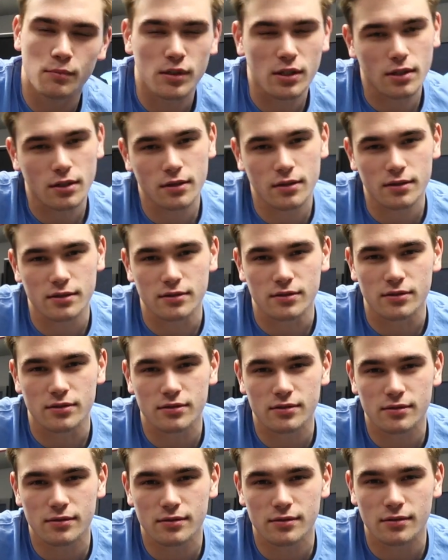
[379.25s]

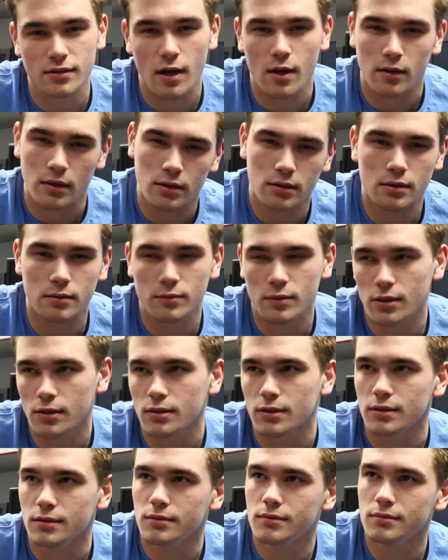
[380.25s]
Because I'll get them dirty.